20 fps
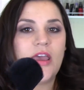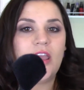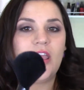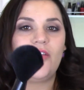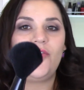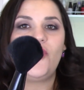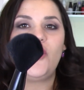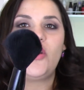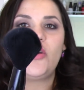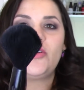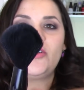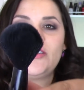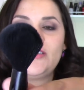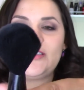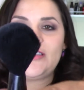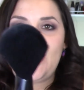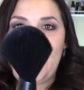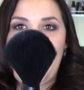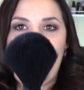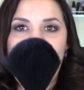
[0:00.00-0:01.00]
If you notice,
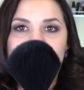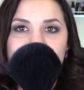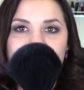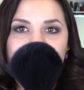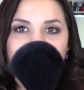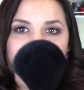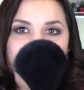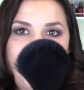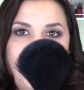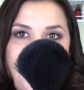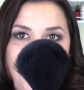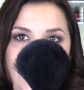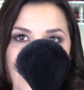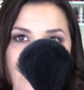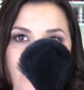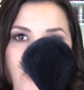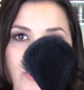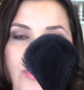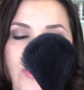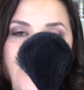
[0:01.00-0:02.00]
the head of it is
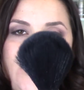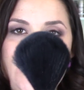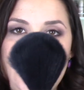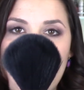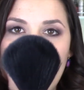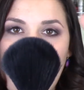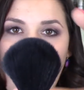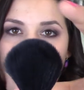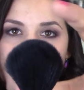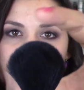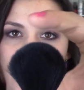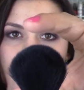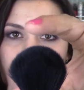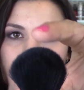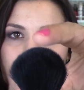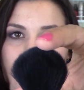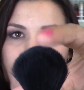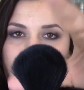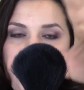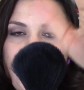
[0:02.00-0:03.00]
tapered, so the only
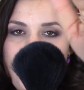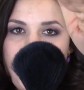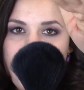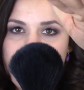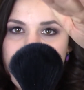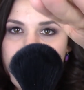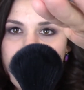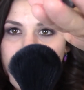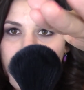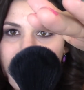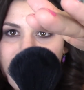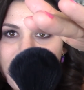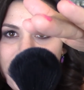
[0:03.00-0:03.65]
part, if you just press